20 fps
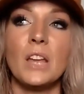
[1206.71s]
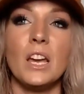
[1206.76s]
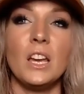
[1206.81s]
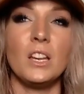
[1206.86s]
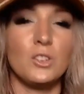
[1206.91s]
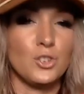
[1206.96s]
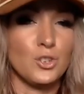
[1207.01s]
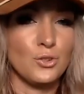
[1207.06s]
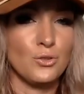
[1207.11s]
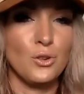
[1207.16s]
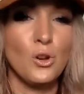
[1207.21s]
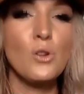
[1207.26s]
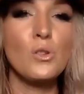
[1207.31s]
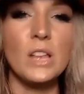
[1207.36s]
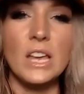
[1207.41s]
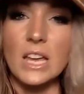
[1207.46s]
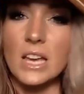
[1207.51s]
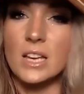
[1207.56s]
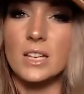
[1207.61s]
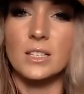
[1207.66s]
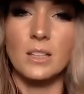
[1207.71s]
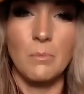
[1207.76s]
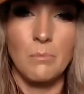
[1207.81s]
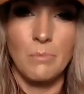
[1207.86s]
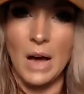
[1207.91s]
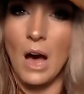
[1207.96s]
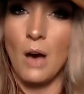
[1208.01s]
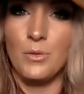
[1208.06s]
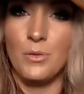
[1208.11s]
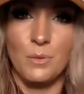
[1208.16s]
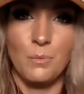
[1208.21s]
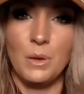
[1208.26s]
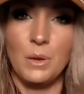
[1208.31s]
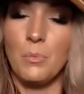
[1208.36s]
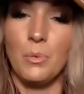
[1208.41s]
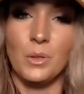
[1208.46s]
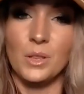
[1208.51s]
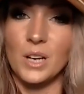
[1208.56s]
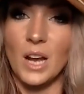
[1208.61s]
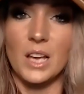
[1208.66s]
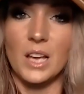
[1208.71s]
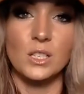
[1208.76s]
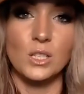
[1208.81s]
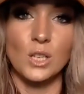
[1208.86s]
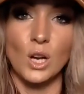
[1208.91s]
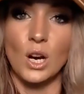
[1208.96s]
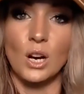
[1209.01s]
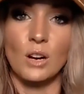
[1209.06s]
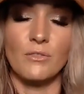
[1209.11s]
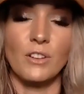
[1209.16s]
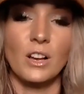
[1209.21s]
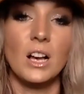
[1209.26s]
it truly is about the people that I serve.